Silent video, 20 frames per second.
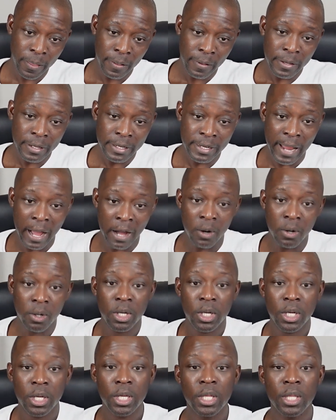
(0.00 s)
Now,
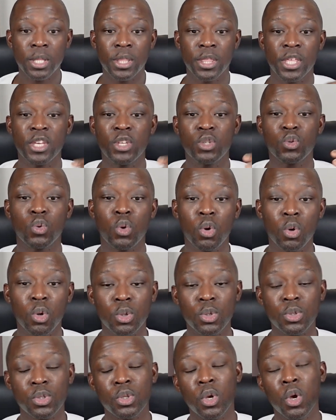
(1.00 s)
these
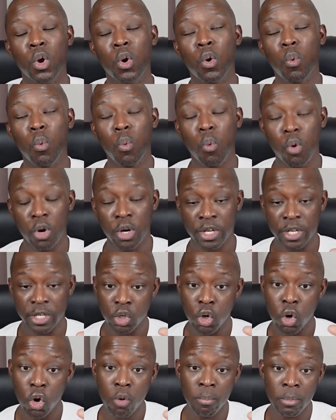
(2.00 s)
roles were
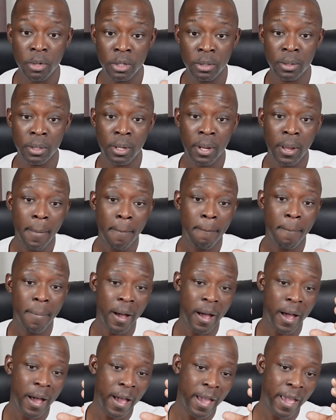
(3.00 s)
determined
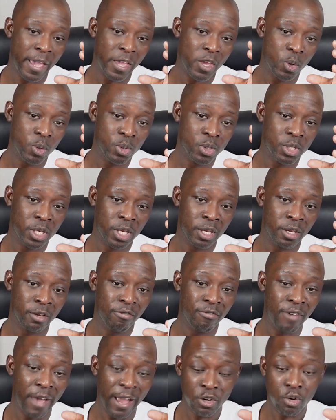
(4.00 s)
by using
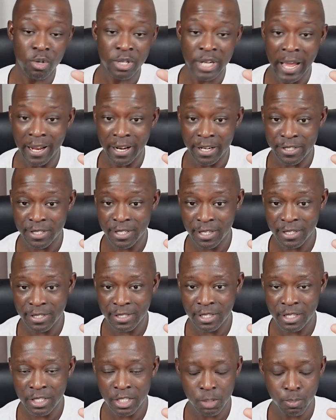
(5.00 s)
factor
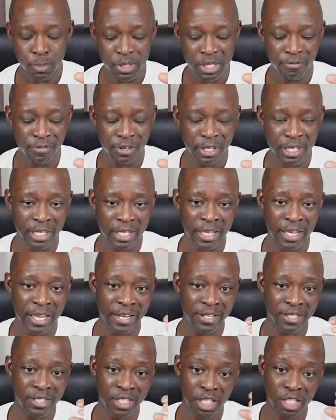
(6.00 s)
analysis. Specifically, he had
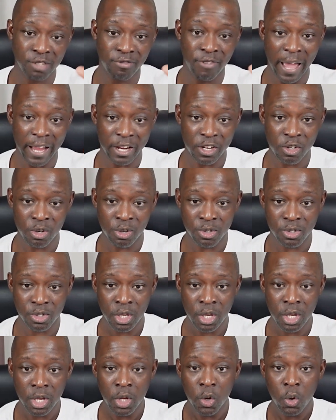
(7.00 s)
6 factors,
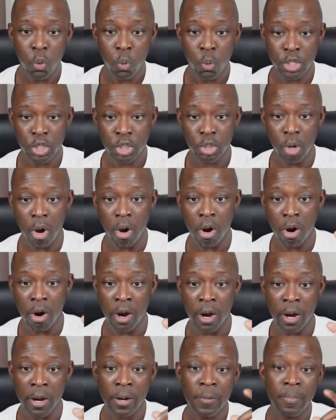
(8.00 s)
which
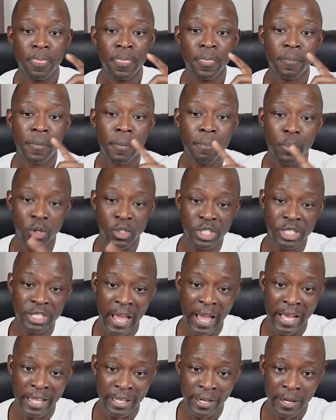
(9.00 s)
are
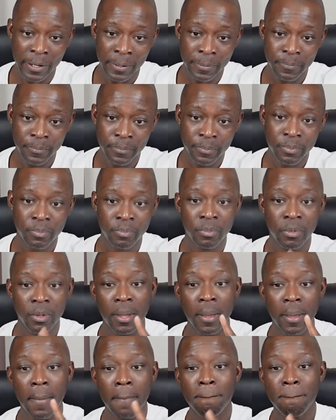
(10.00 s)
personality,
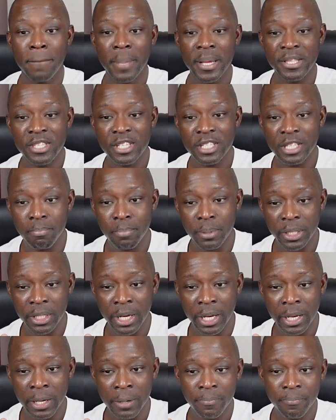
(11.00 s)
mental
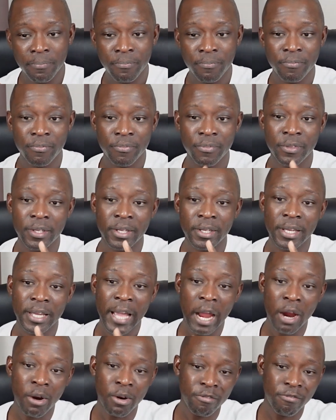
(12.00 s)
ability,
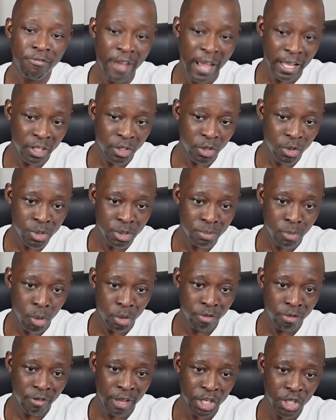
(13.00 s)
current values and
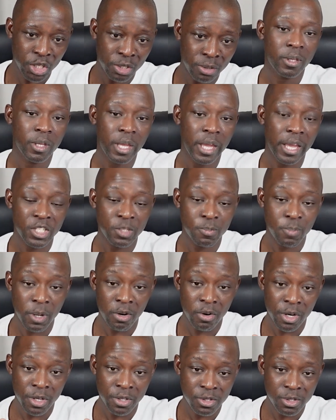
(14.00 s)
motivation,
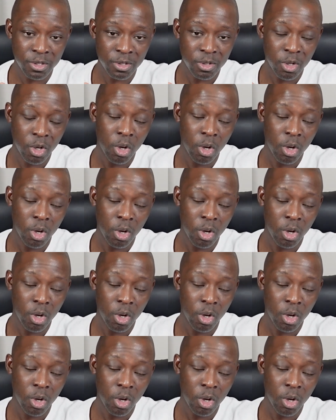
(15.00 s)
experience,